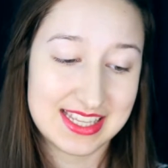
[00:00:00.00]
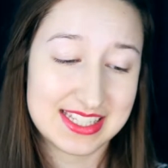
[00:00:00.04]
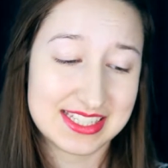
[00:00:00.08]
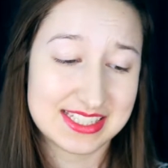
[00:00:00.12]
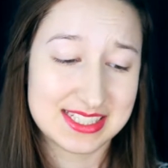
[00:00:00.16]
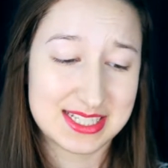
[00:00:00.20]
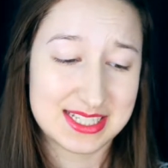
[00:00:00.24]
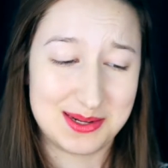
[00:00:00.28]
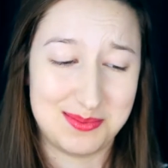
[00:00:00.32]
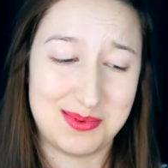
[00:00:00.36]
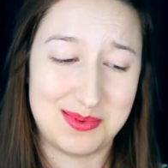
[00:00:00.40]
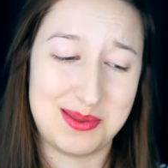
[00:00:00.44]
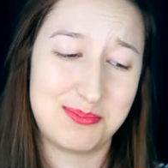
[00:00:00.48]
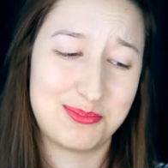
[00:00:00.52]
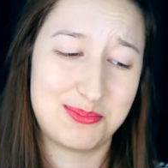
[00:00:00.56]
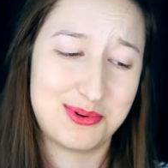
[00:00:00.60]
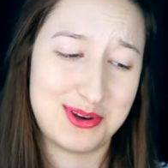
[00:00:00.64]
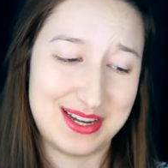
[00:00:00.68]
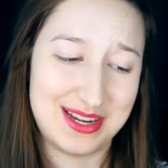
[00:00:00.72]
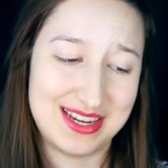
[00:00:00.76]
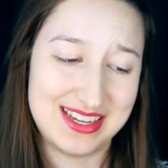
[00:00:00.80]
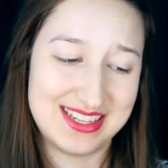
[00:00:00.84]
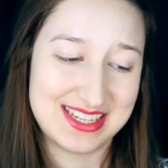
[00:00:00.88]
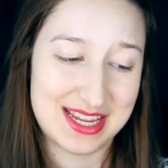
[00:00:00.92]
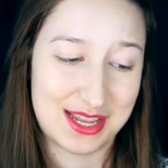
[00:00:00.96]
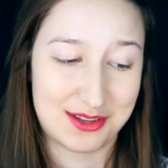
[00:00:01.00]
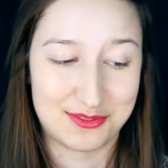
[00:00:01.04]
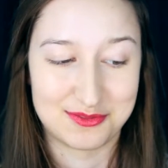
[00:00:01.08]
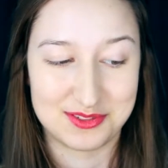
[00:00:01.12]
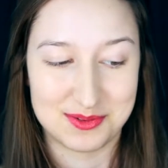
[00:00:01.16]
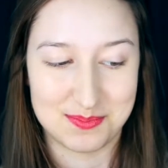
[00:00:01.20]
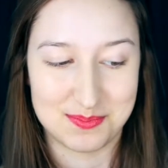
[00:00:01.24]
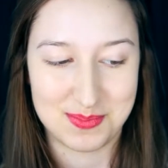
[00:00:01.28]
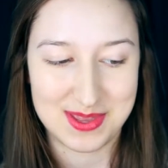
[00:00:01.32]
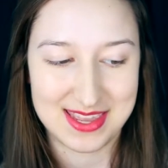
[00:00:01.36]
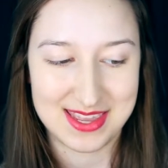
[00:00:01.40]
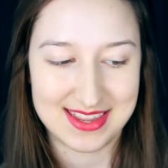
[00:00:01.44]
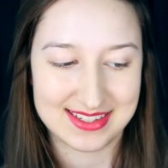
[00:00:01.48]
It's gonna be pretty tough to
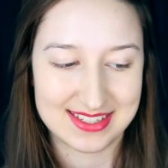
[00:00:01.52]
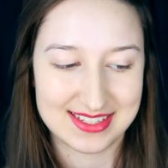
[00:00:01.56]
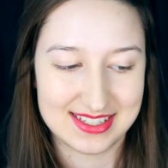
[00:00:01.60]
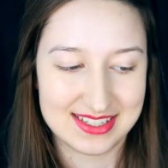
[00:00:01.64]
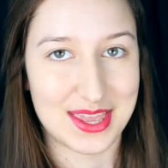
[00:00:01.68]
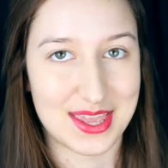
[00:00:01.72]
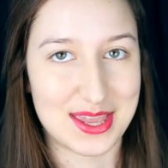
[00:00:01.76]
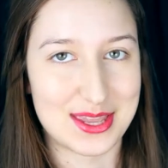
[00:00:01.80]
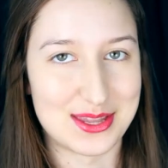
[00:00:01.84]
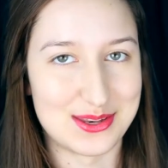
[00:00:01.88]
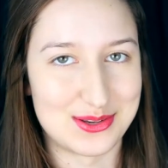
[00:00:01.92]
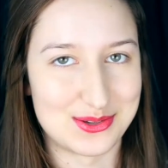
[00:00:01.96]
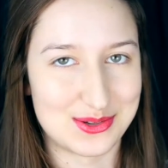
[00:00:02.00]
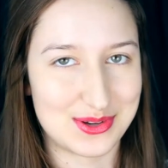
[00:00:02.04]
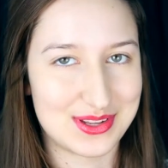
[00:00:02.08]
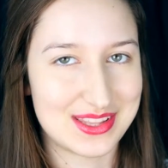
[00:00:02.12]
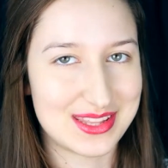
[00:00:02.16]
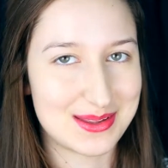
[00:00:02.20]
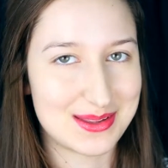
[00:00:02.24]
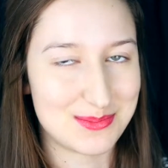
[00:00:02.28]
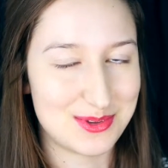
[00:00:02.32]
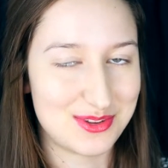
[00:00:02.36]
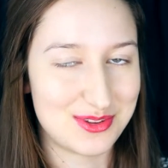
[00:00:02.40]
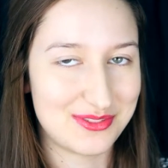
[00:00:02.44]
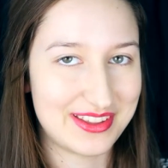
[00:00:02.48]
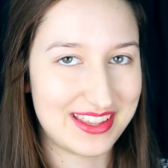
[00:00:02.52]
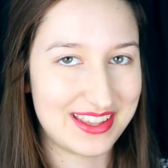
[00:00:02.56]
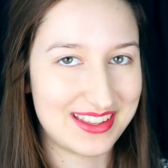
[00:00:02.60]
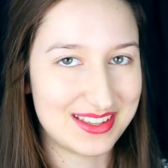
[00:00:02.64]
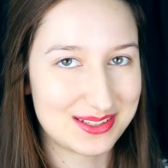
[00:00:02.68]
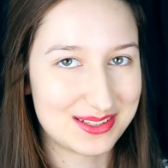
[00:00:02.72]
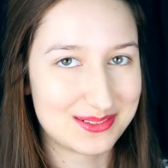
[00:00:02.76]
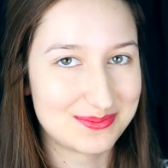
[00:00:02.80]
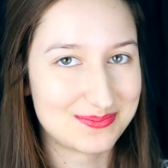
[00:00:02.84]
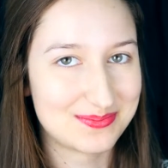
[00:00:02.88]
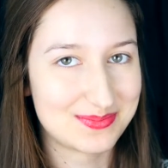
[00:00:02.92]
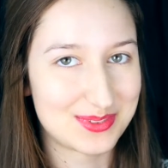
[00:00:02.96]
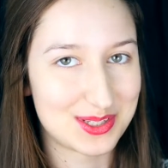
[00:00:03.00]
beat. I enjoyed the movie
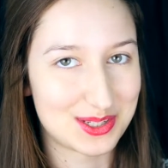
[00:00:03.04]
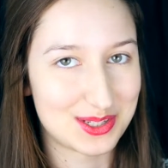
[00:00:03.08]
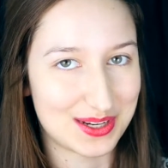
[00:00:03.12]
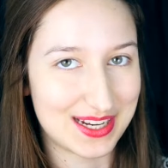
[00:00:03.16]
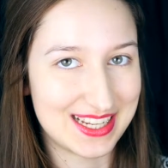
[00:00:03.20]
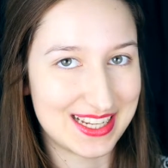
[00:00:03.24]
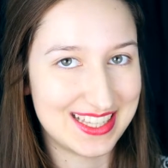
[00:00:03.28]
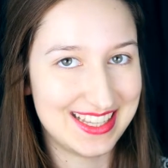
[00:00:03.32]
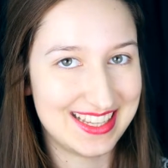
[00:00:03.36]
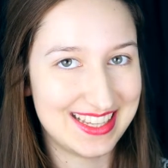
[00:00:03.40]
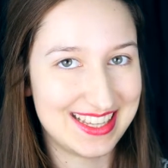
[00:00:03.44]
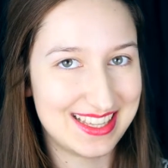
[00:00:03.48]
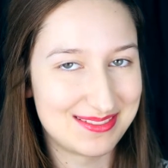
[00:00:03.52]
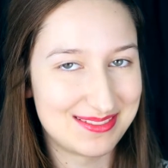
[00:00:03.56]
greatly.